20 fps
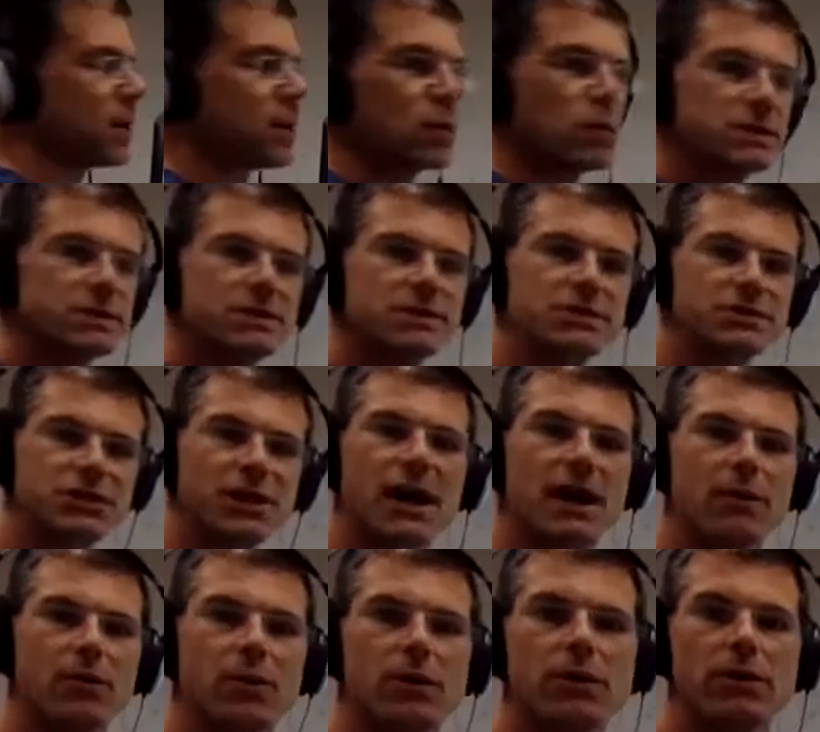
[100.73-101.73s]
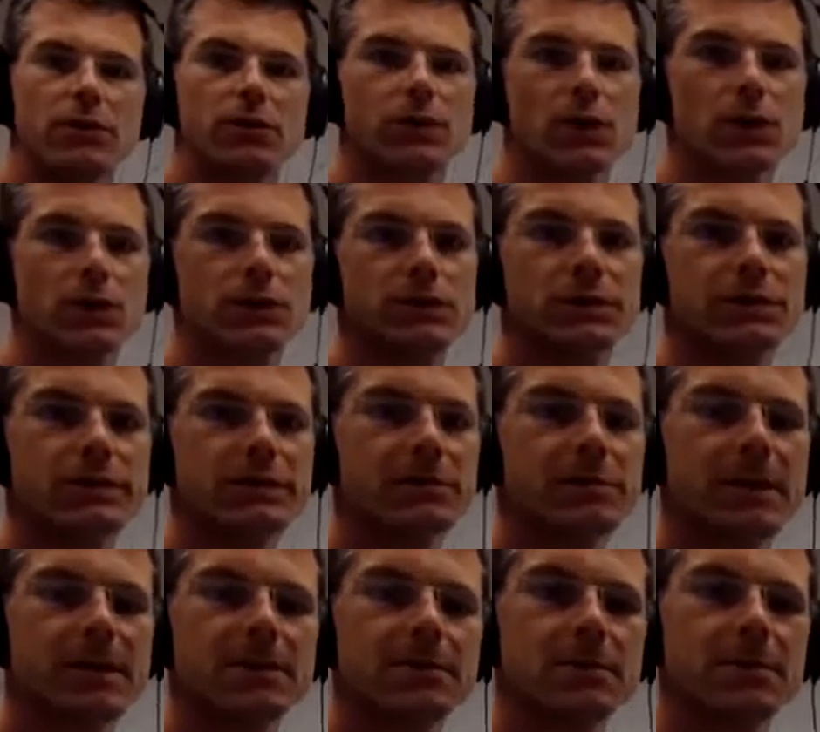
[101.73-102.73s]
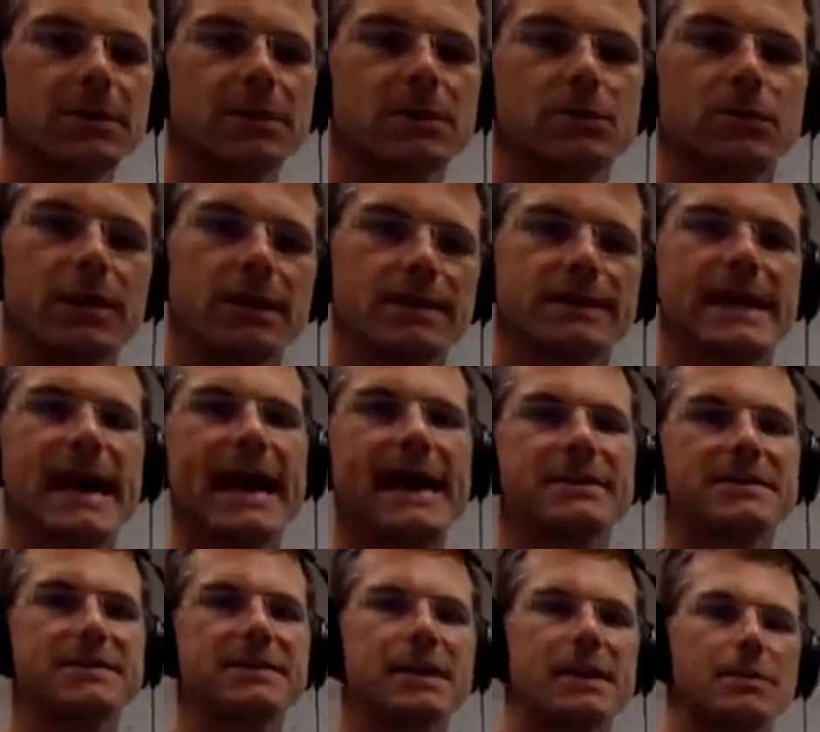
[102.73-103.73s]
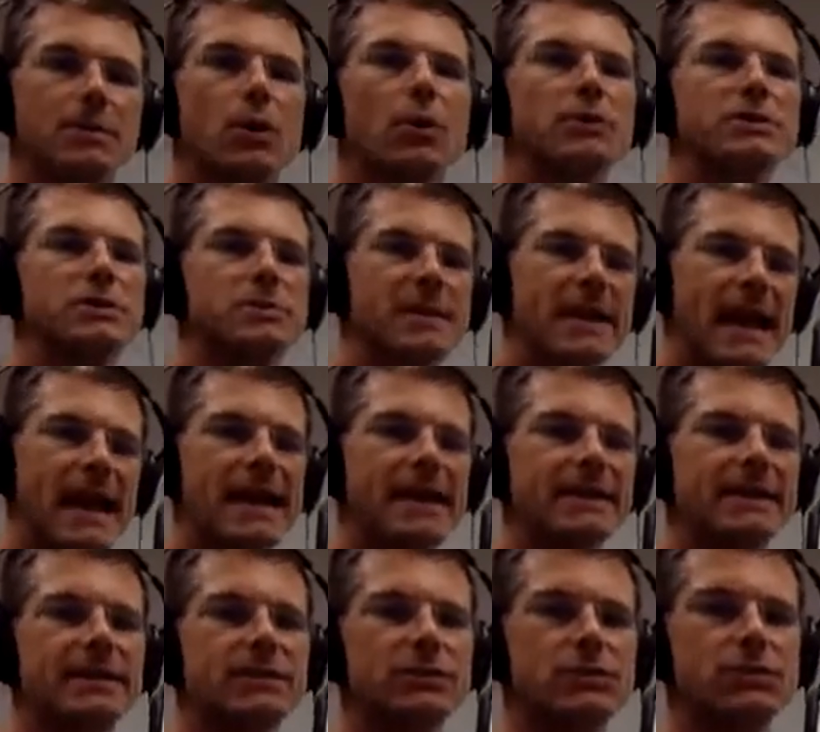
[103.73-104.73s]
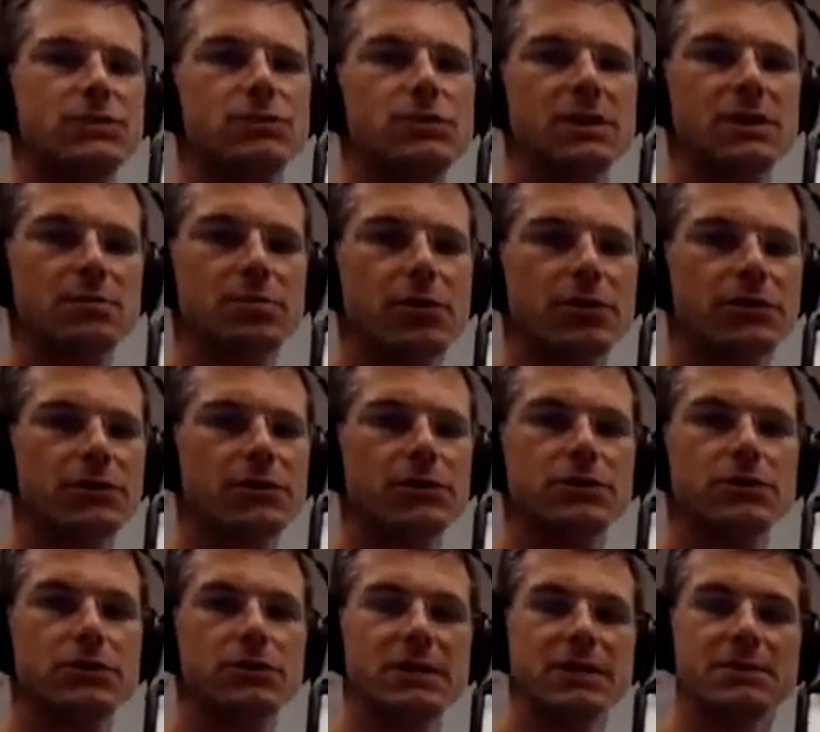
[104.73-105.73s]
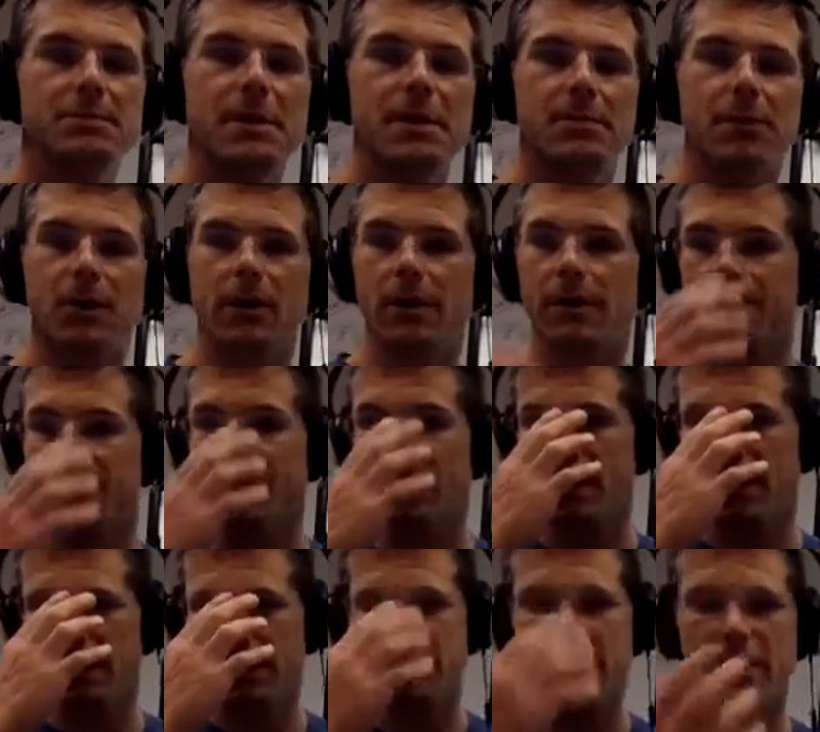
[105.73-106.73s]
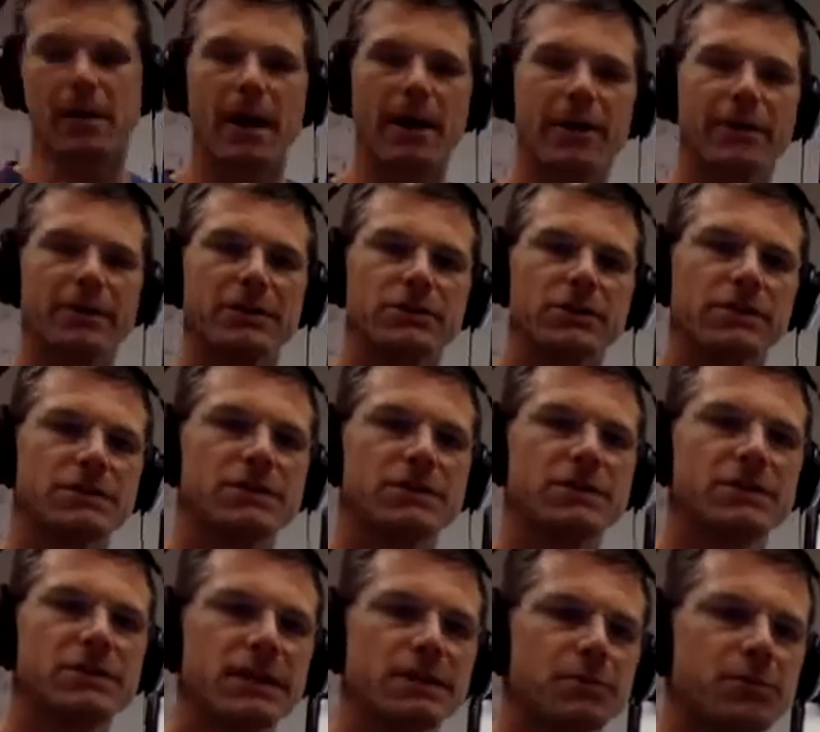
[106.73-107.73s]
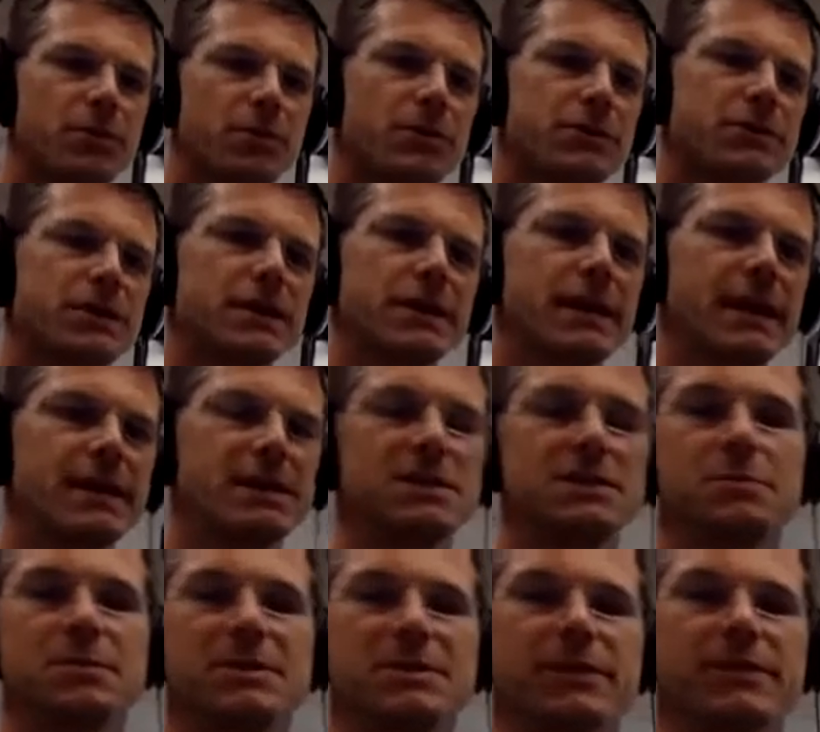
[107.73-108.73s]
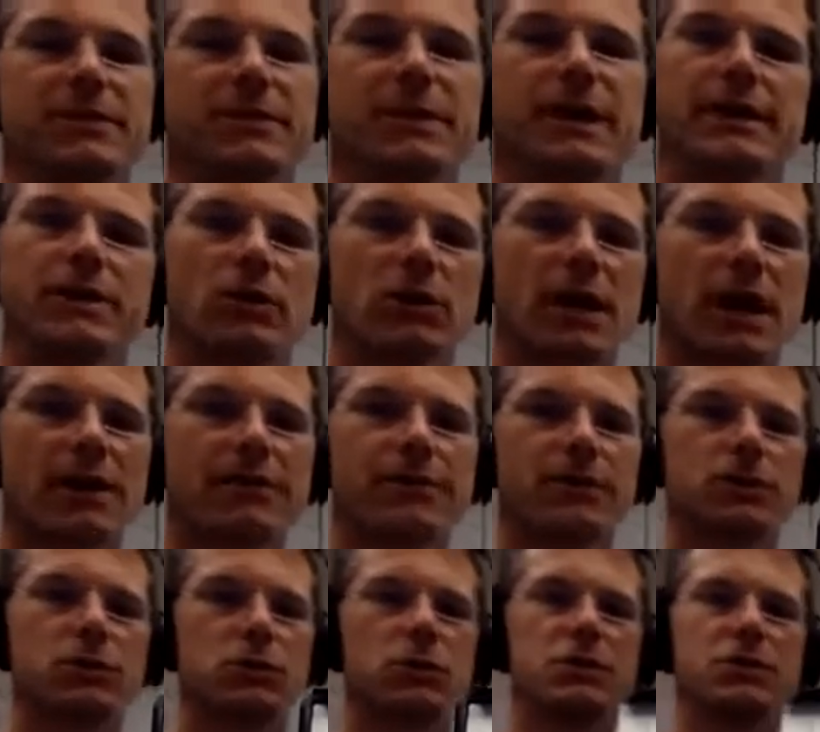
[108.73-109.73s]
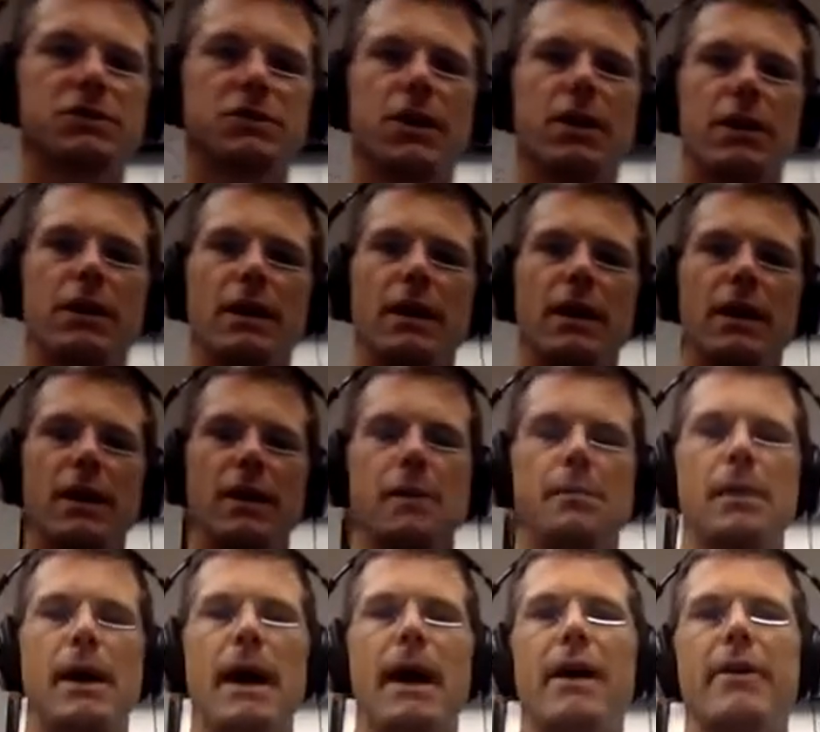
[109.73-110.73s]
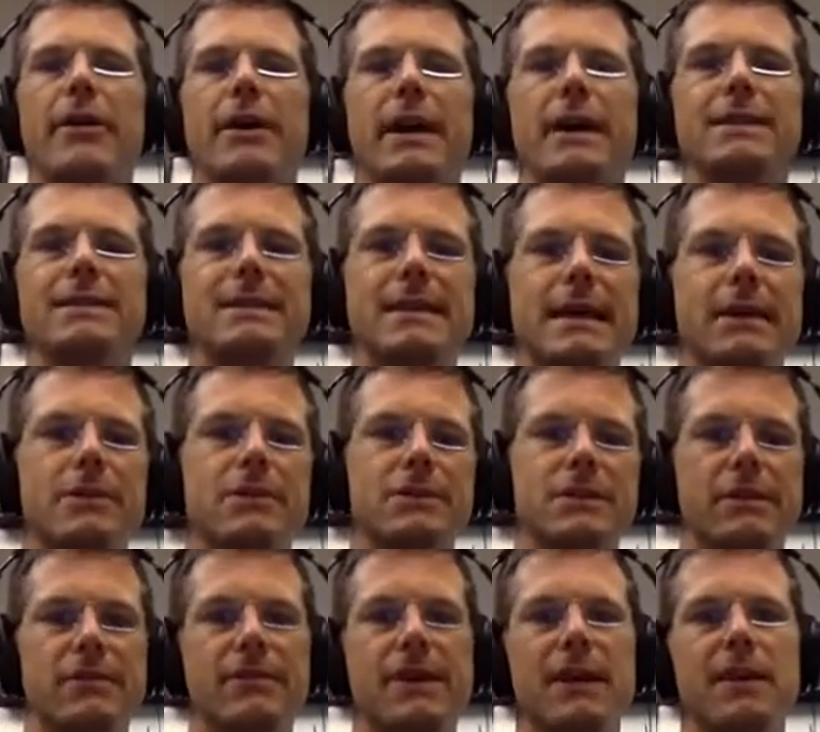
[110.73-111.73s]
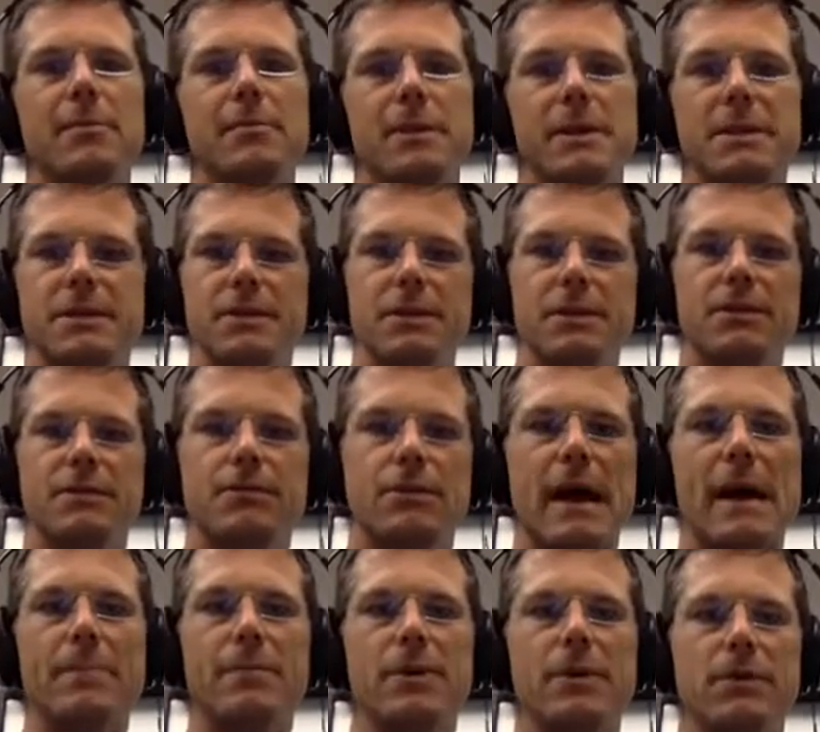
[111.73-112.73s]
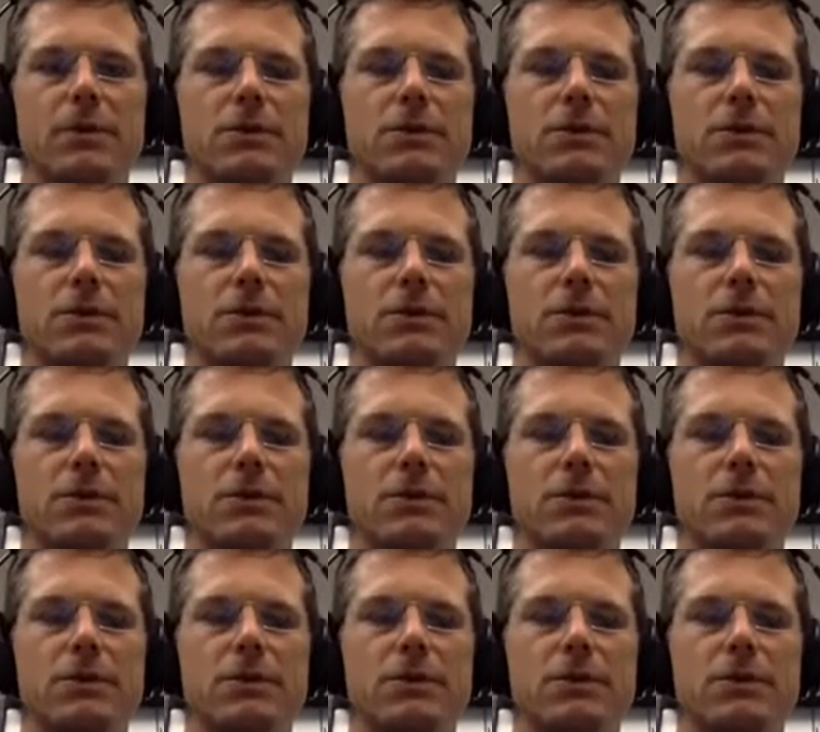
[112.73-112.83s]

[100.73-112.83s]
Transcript: what's the job? What are the roles and responsibilities? What are the tasks that I'm going to be handing to this person or to these people that I'm hiring? So if it's a salesperson, and specifically, I know a lot of folks will start by hiring a sales development rep.